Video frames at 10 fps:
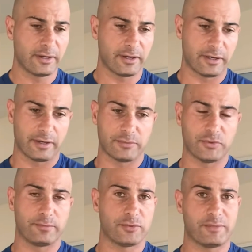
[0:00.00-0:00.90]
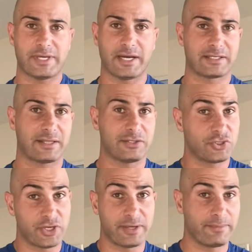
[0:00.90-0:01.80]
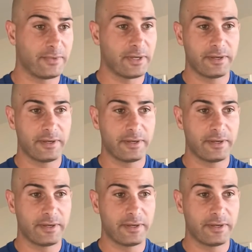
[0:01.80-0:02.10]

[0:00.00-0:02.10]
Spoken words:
You'll meet guys at the gym.